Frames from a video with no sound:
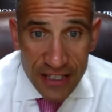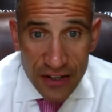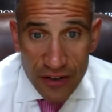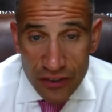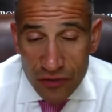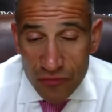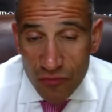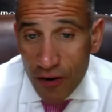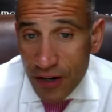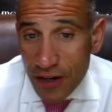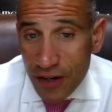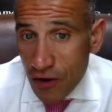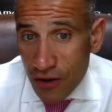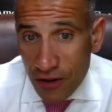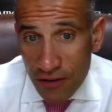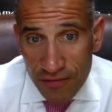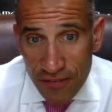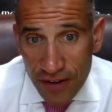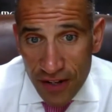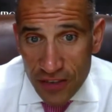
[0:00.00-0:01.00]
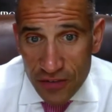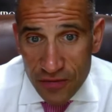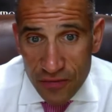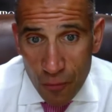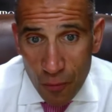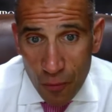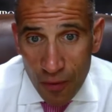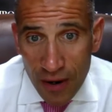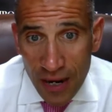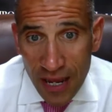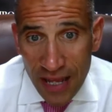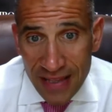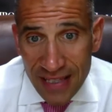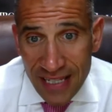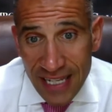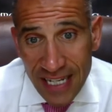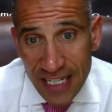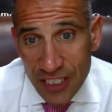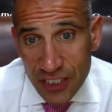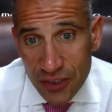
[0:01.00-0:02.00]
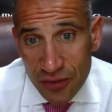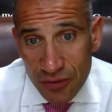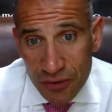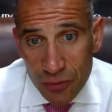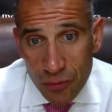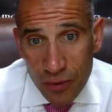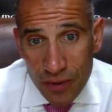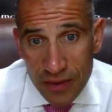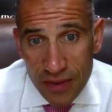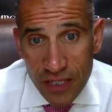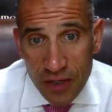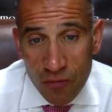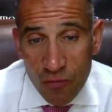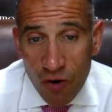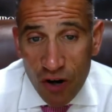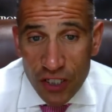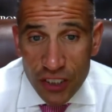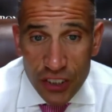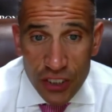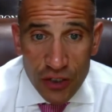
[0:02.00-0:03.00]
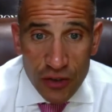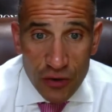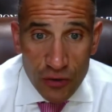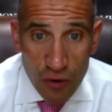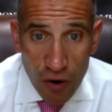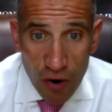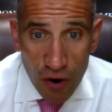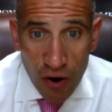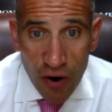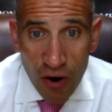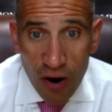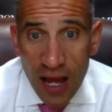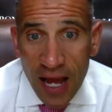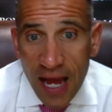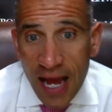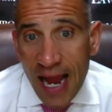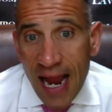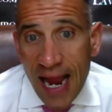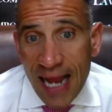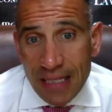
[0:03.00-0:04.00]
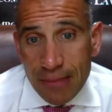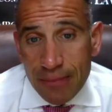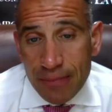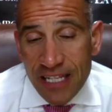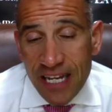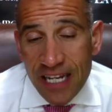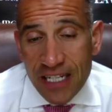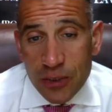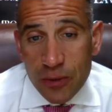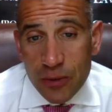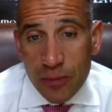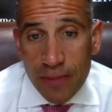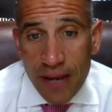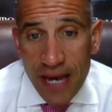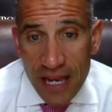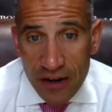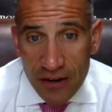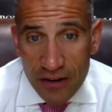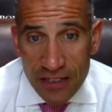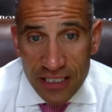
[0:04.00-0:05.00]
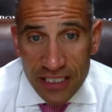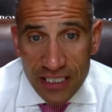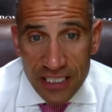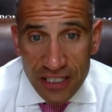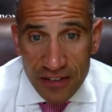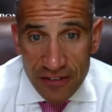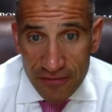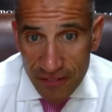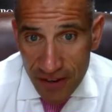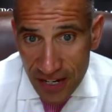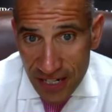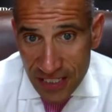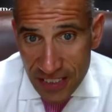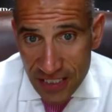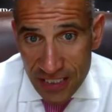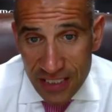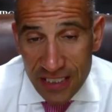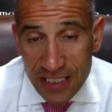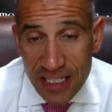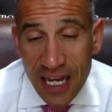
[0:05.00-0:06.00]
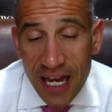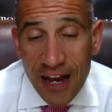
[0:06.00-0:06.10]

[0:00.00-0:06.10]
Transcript: There's really no defense for it, and the issue is with the Russian law and the potential penalties she faces.